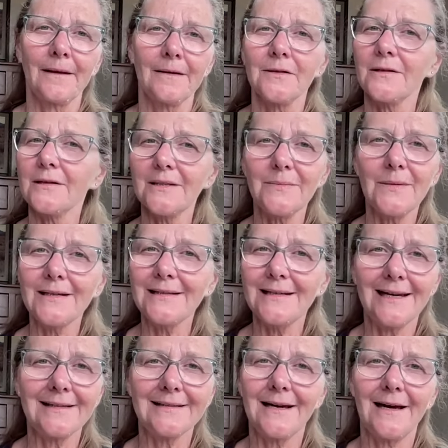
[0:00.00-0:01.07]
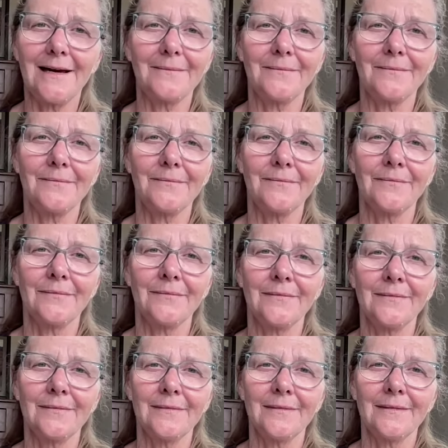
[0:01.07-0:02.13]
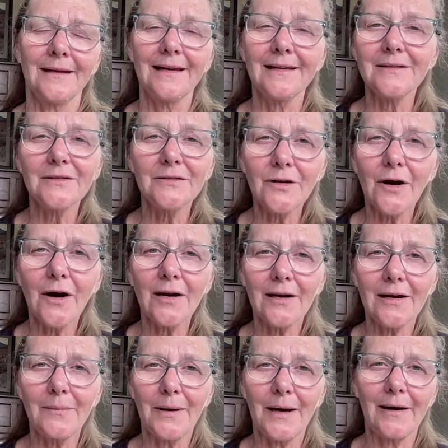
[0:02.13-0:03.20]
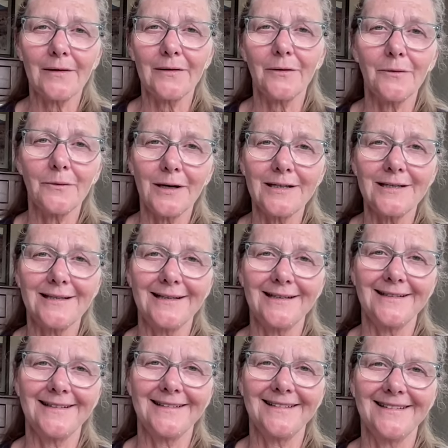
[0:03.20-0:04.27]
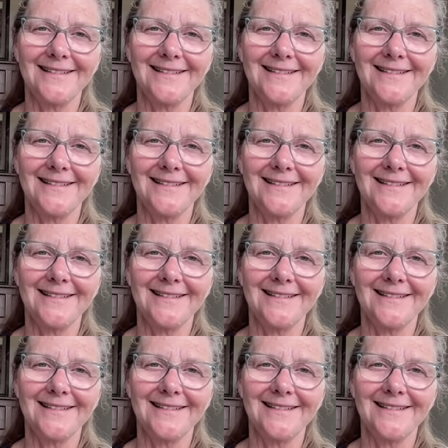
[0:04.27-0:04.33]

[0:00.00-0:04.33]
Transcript: So this may take time. It's not about rushing.